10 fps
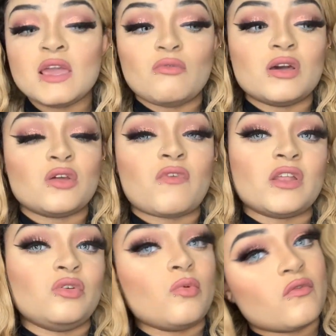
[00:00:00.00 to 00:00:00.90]
whether if I
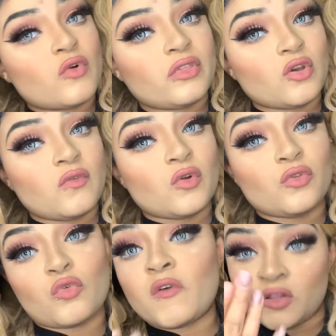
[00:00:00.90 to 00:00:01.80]
do more
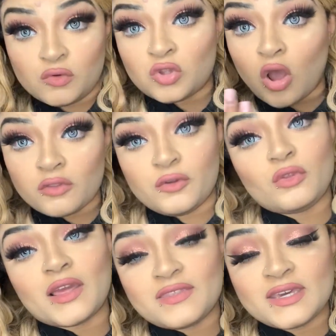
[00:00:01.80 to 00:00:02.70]
voiceovers or if I do a talk through
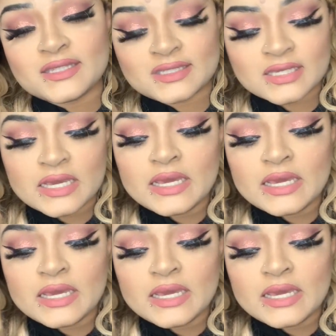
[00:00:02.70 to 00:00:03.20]
like this.